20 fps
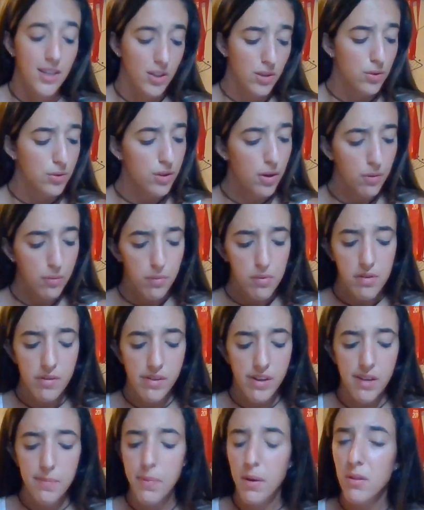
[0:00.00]
do not
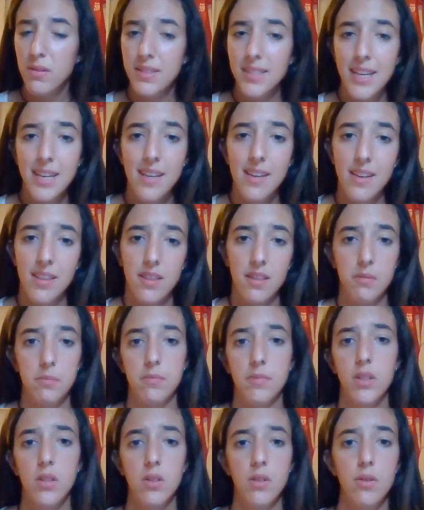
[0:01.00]
worry about taking
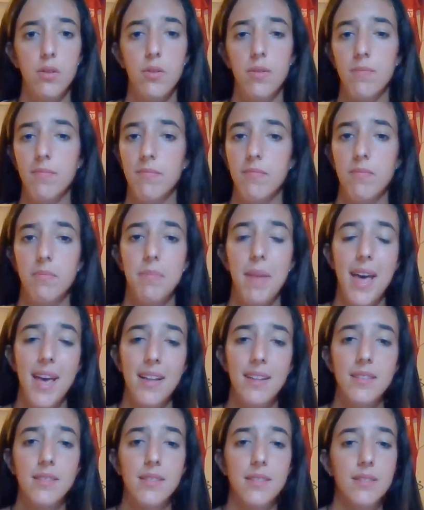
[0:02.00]
them.
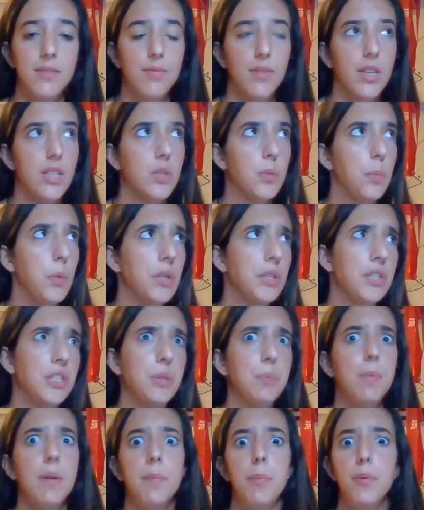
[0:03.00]
Meds, as much
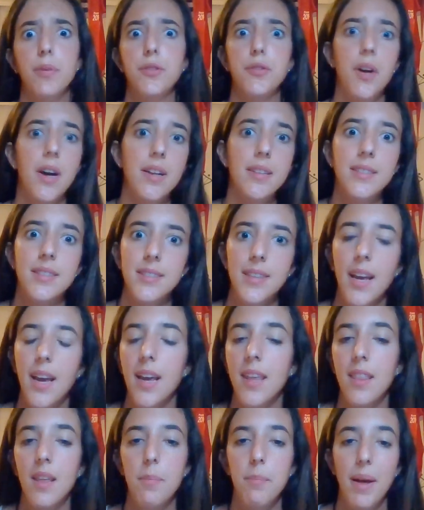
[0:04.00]
as people try and
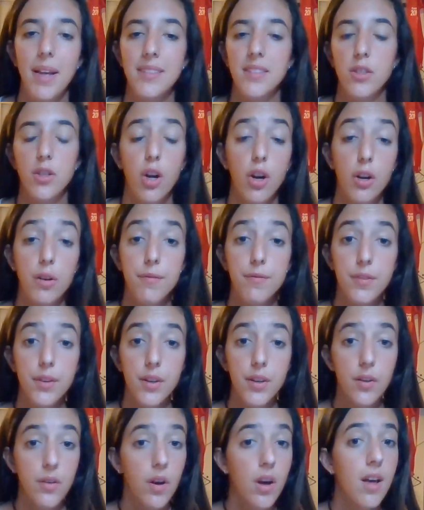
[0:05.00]
say that meds are not good for
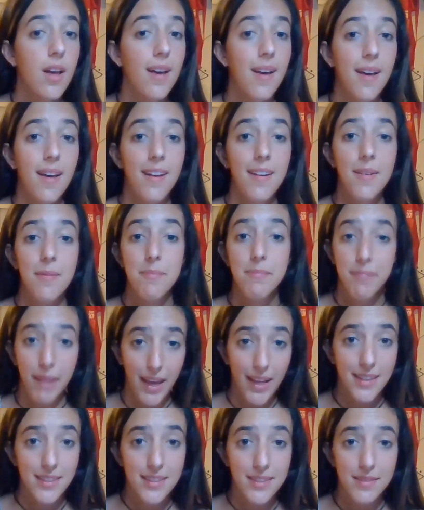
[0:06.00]
you,
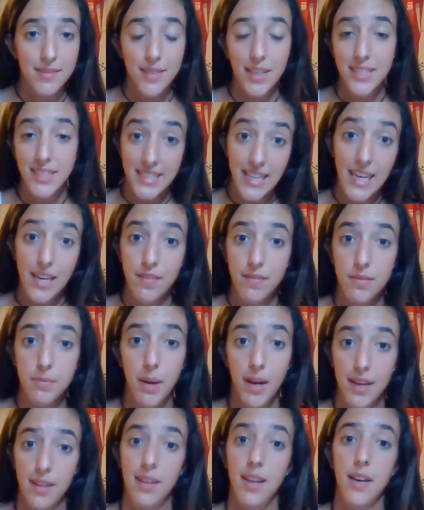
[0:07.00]
meds saved
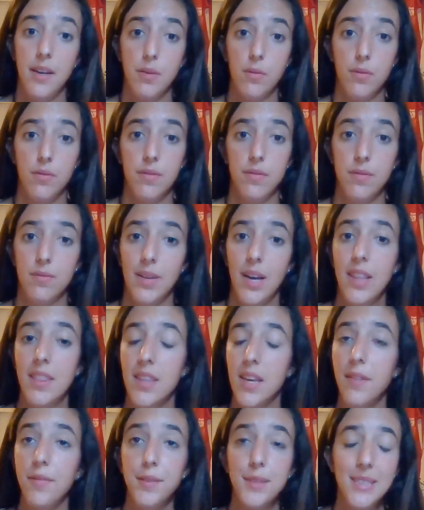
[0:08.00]
my life. And
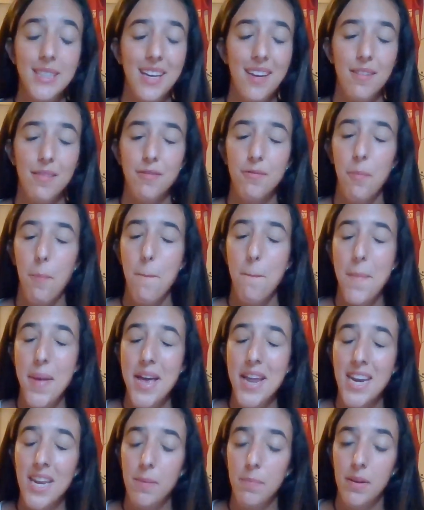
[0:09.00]
they've saved
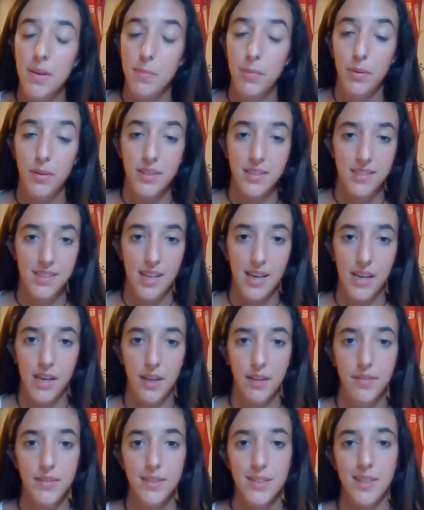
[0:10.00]
many people's
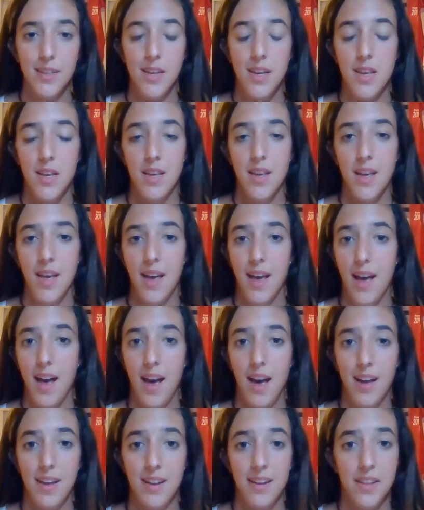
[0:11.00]
lives.
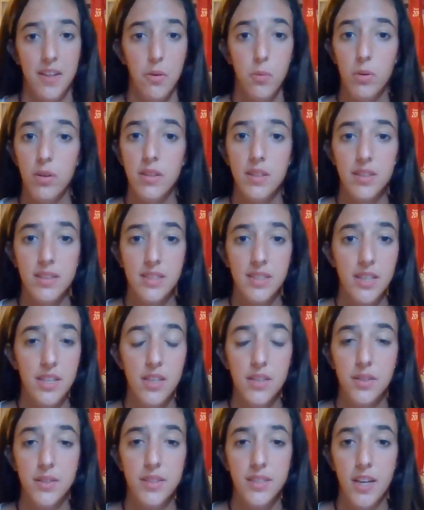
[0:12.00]
And they will
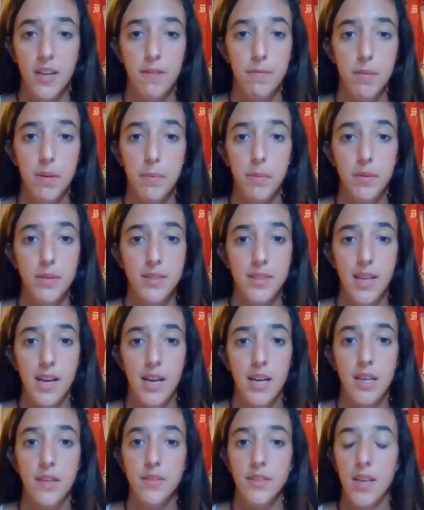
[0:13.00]
continue to save people's
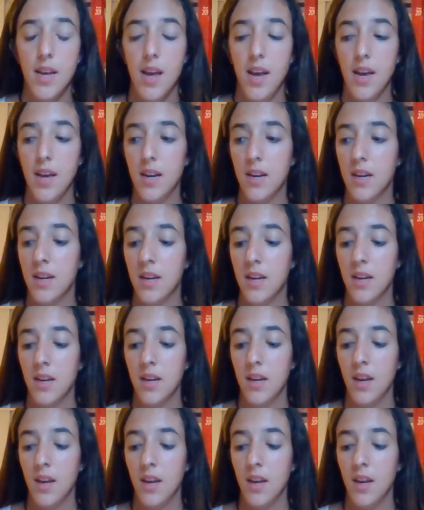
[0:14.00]
lives. And